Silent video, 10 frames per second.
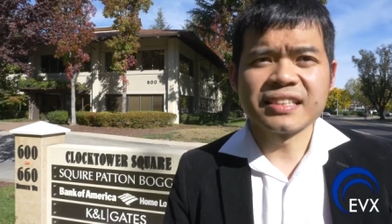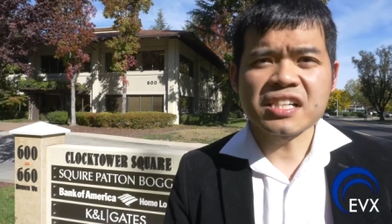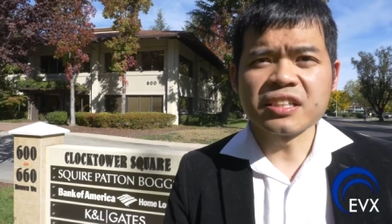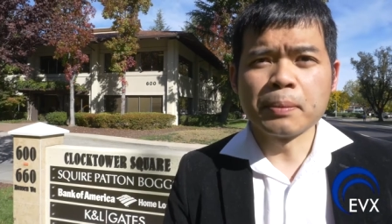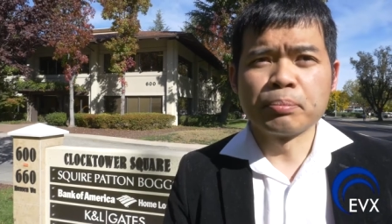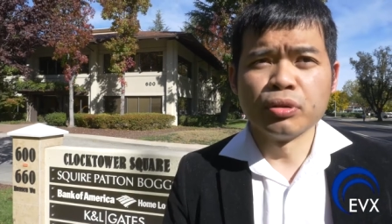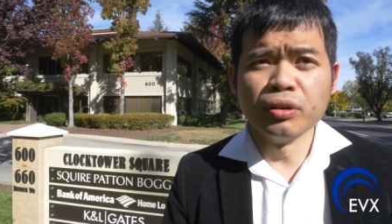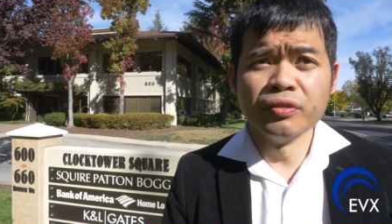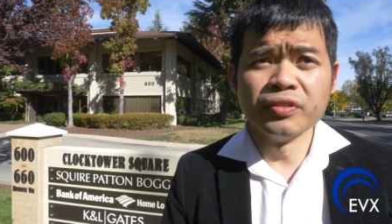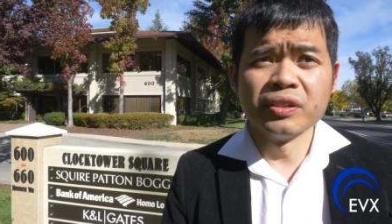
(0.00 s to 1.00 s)
actually a
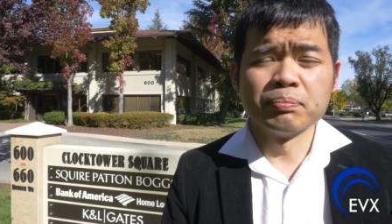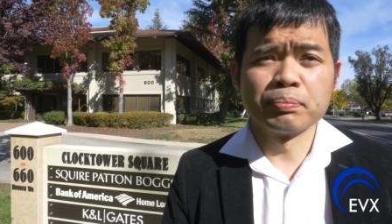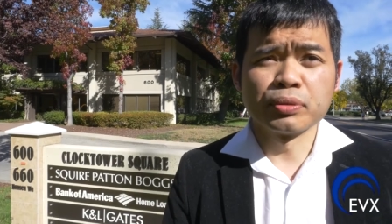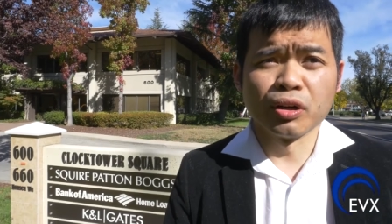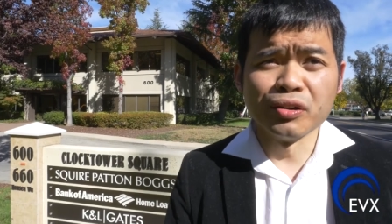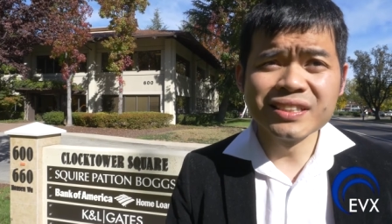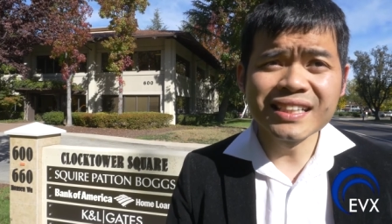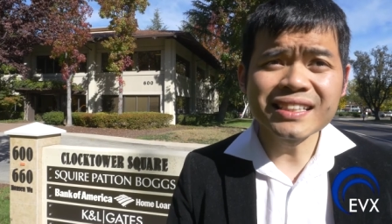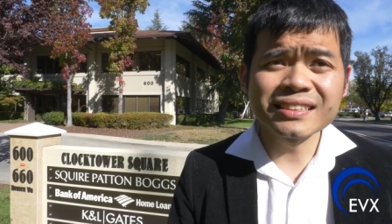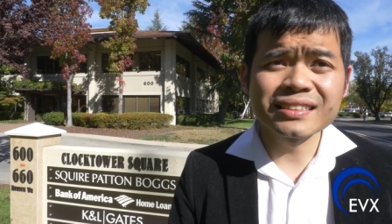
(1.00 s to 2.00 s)
proven
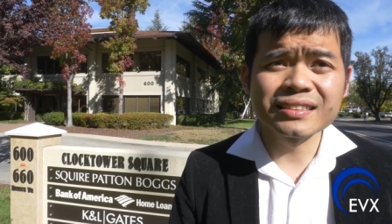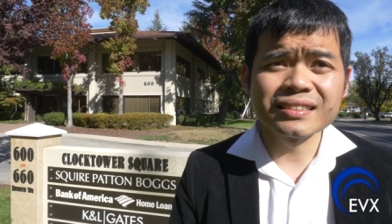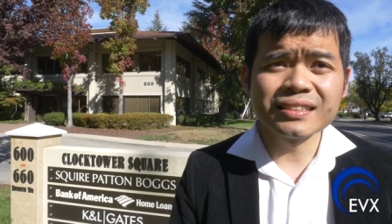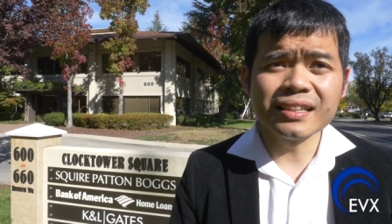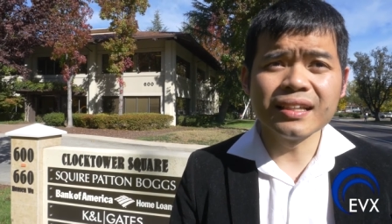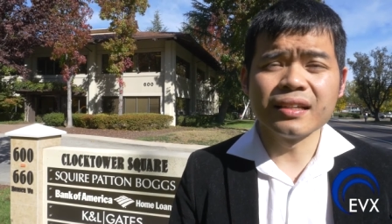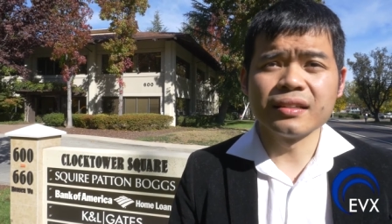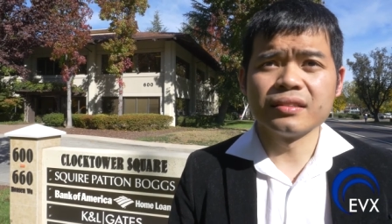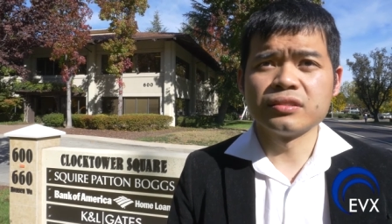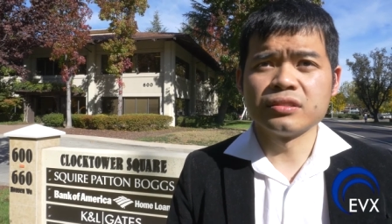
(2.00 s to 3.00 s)
process
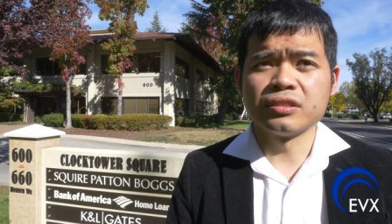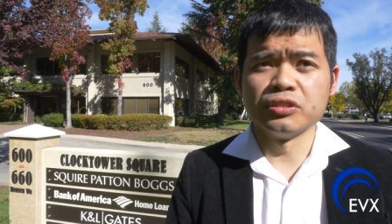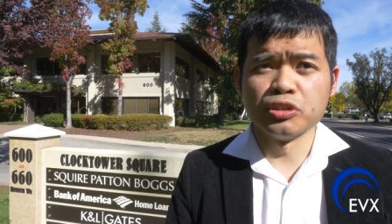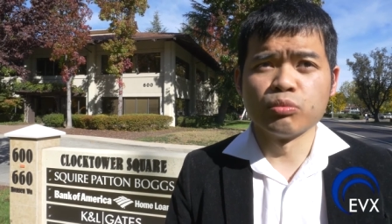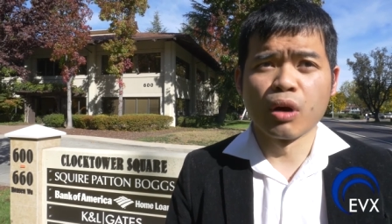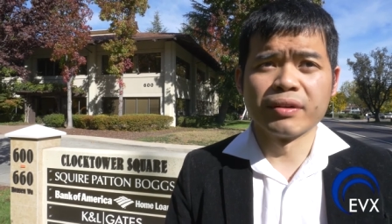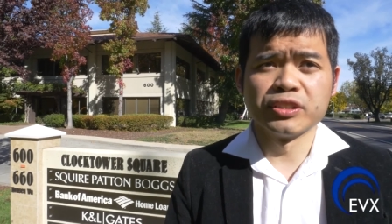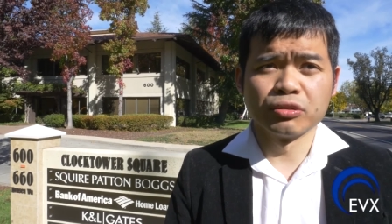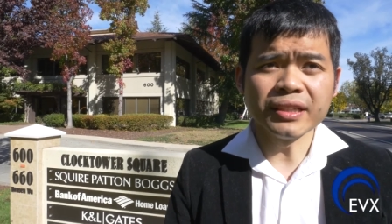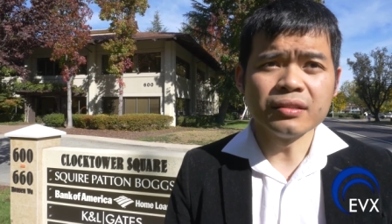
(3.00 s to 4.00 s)
to do what we're
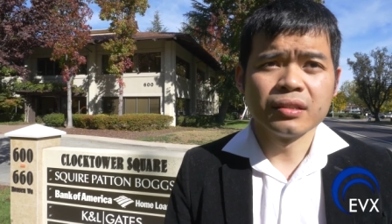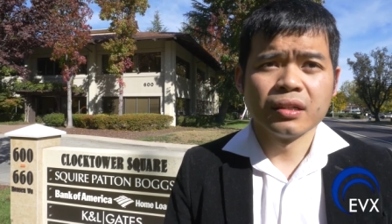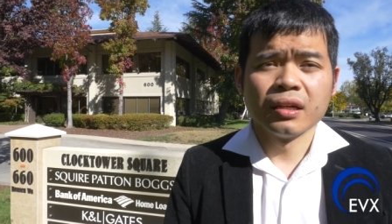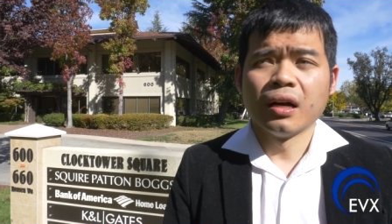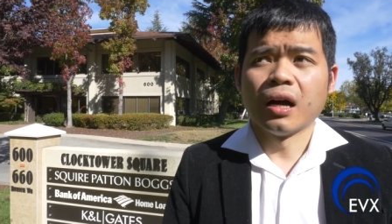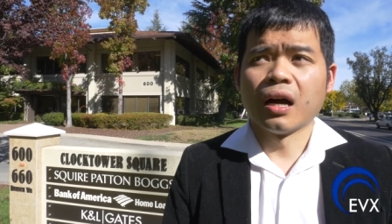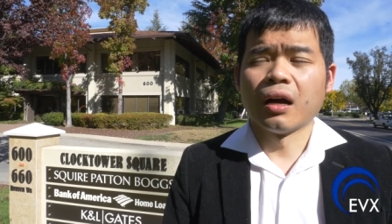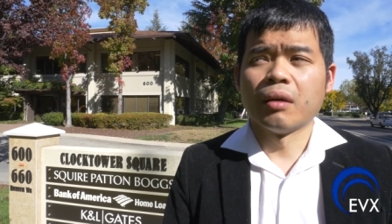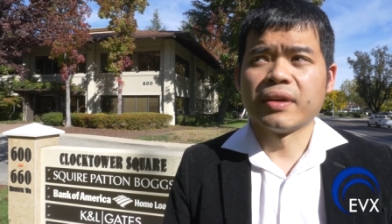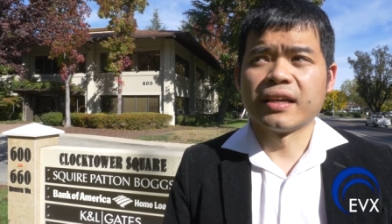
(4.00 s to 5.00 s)
doing,
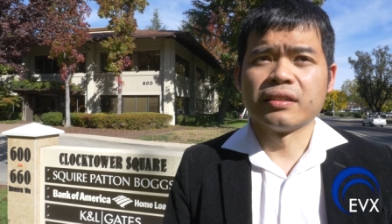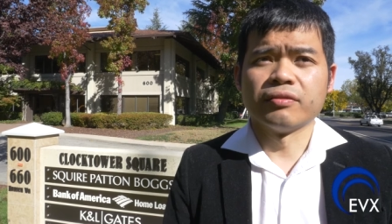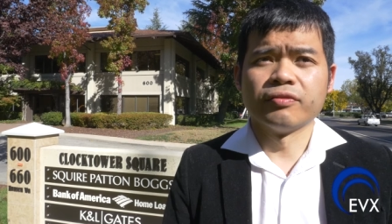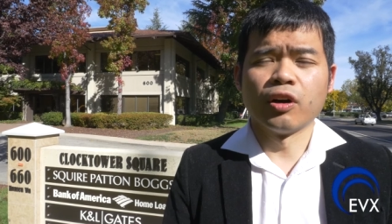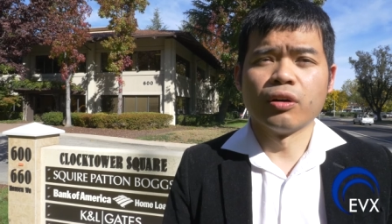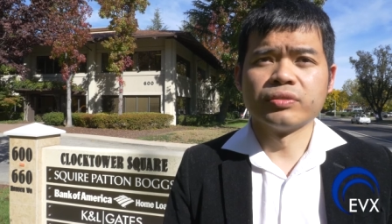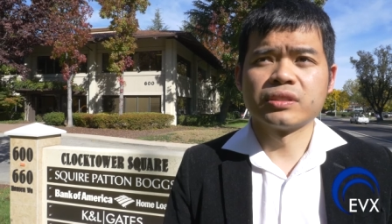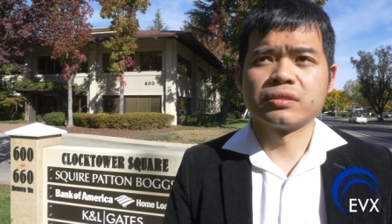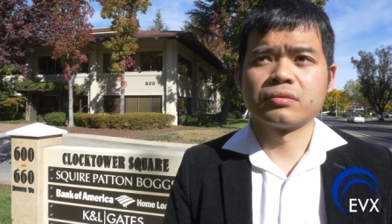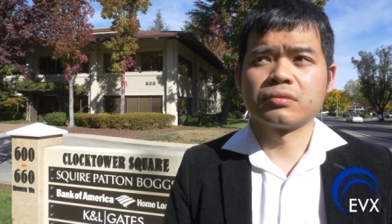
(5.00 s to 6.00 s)
um, and it
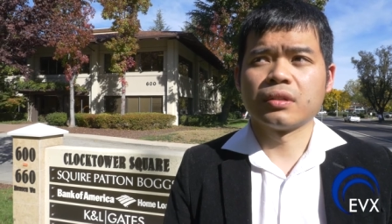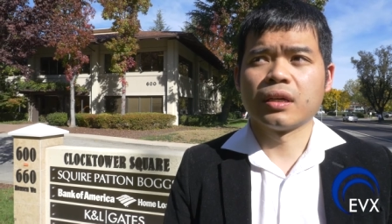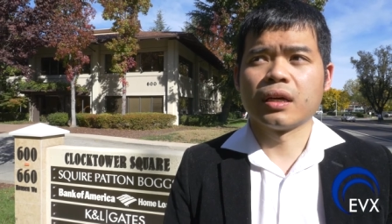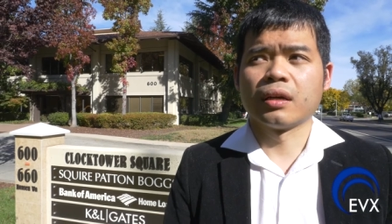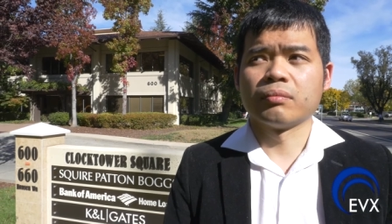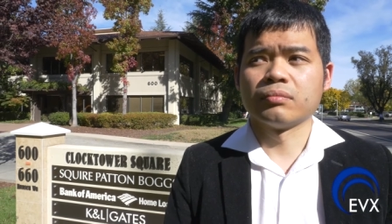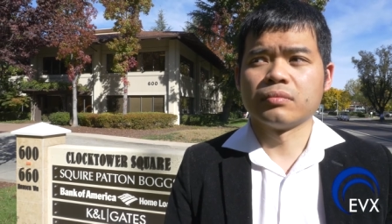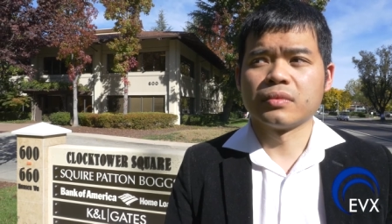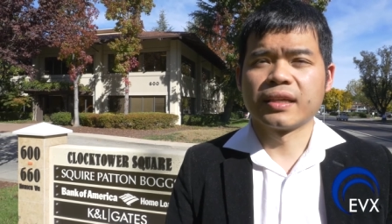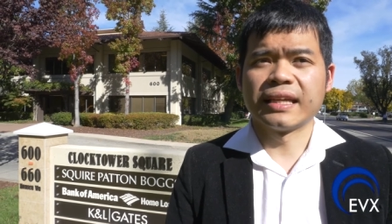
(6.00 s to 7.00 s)
involves um,
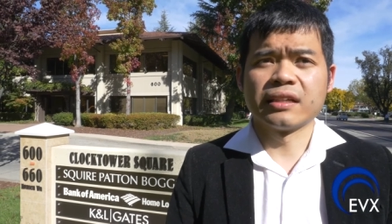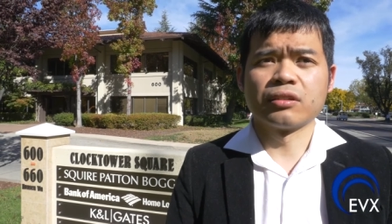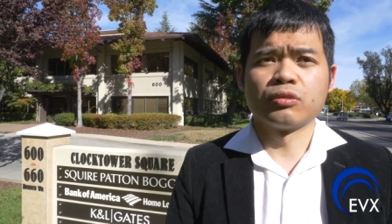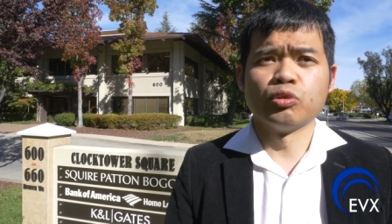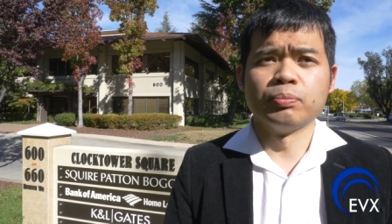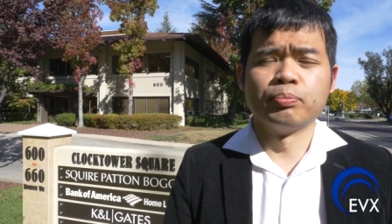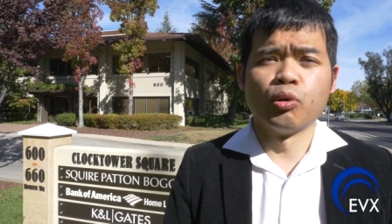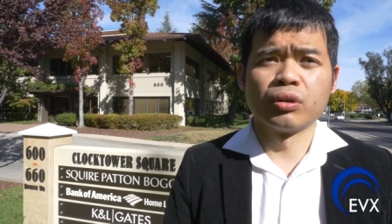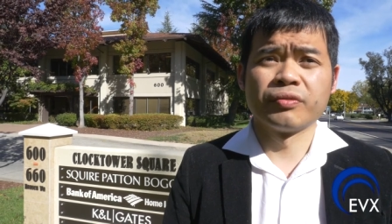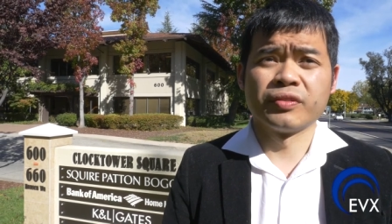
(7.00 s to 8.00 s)
getting a good
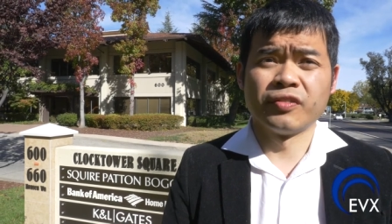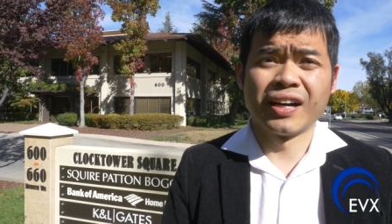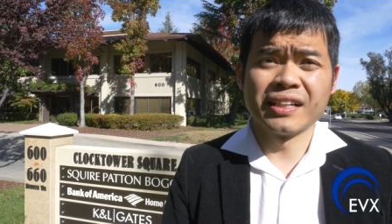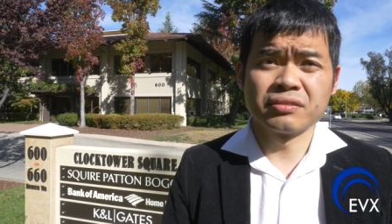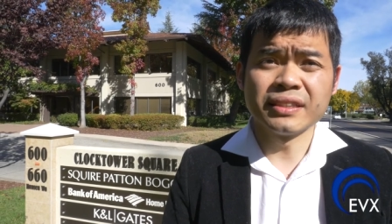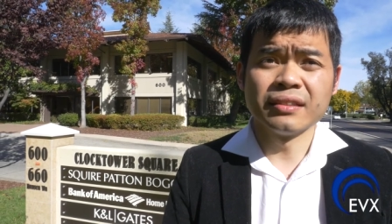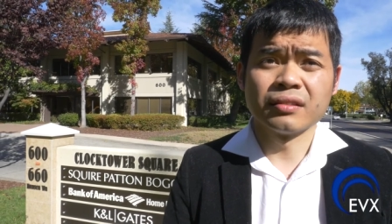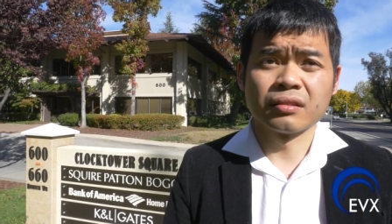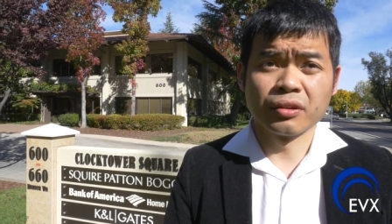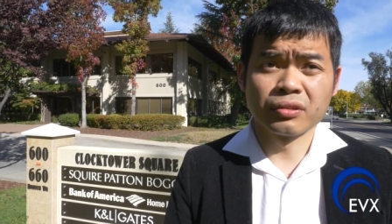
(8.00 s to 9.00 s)
board of advisory
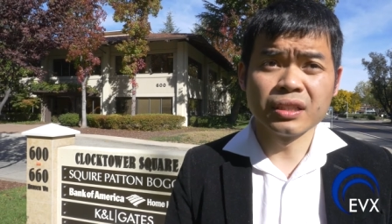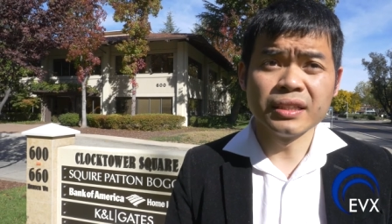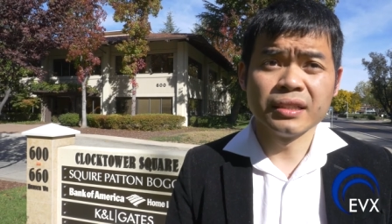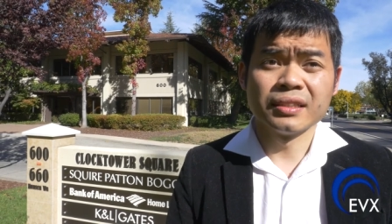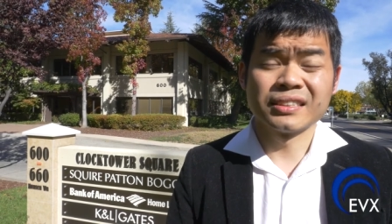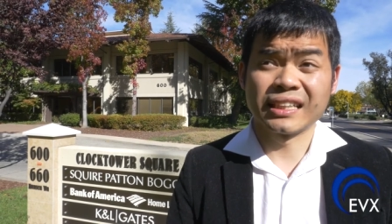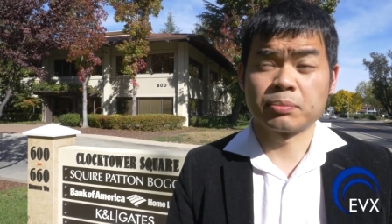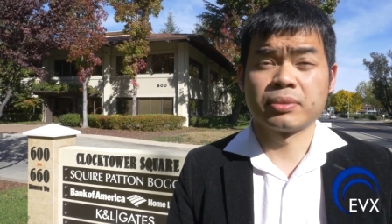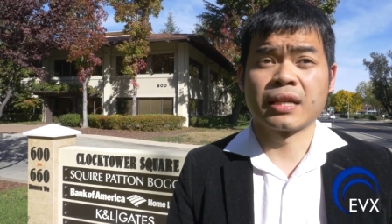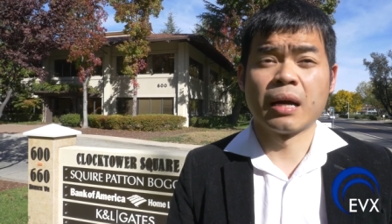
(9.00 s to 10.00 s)
locally, setting
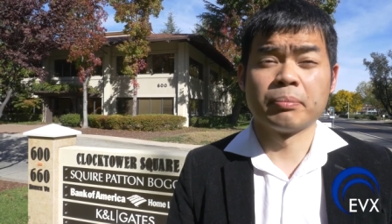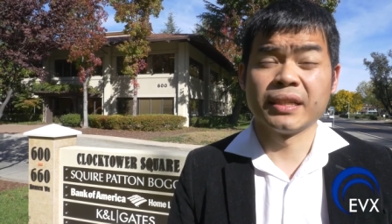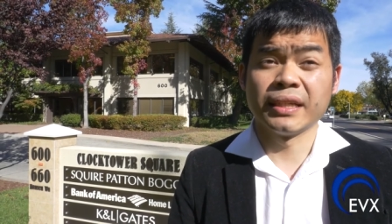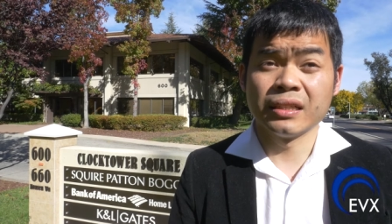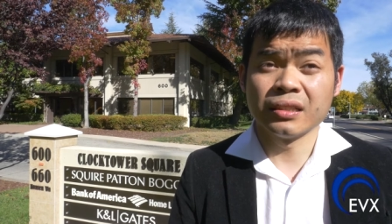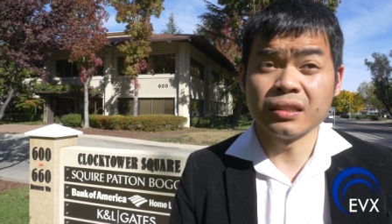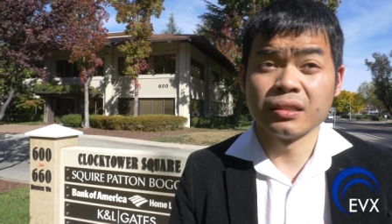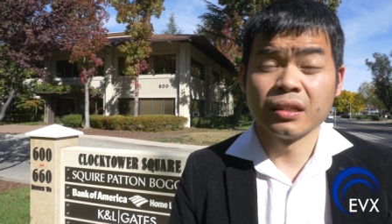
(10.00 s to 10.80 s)
up a company here.